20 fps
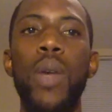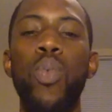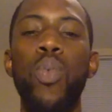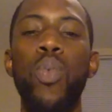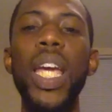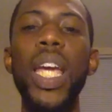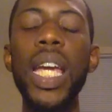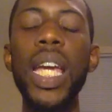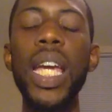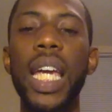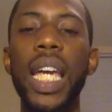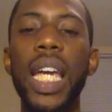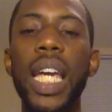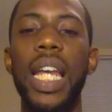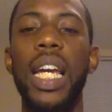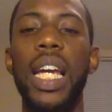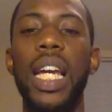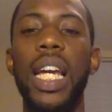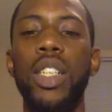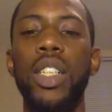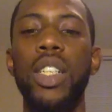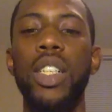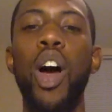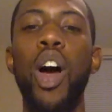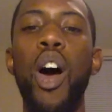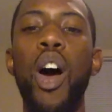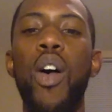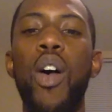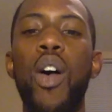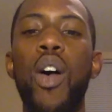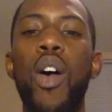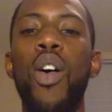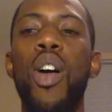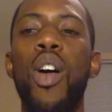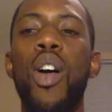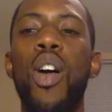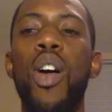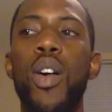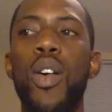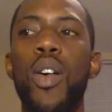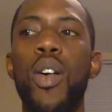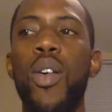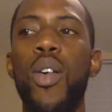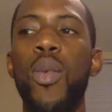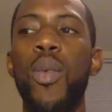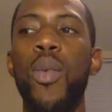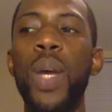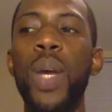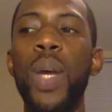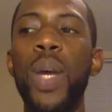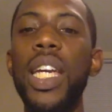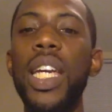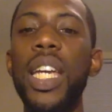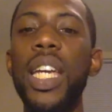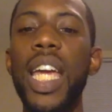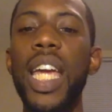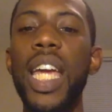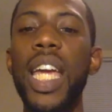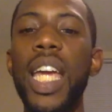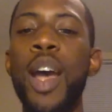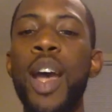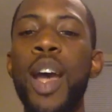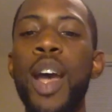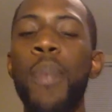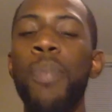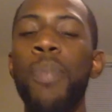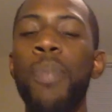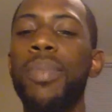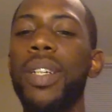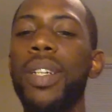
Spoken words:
we get in control, we end up